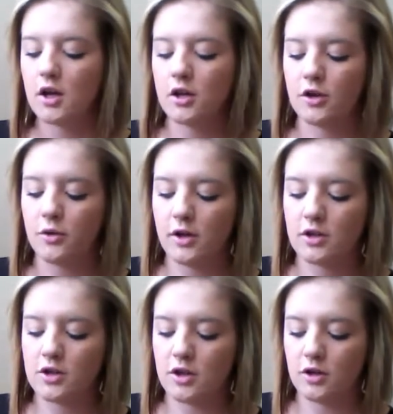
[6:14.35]
You're going
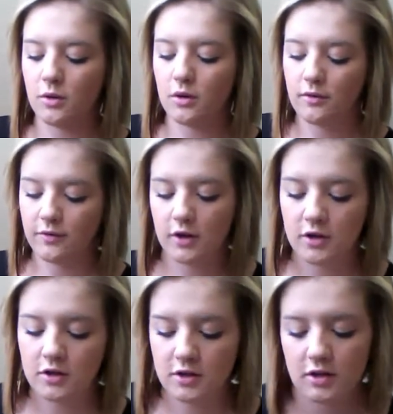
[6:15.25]
to
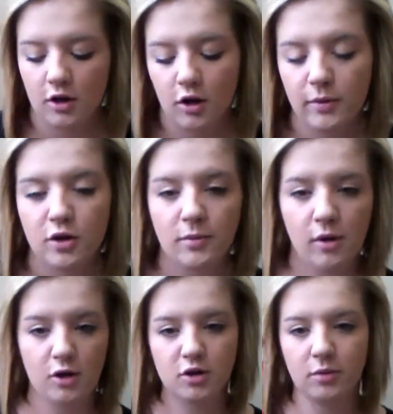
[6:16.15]
first open your
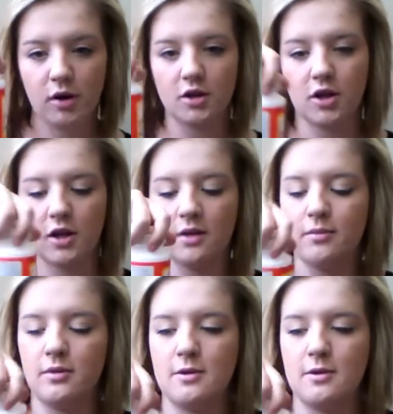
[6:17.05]
Mod Podge up.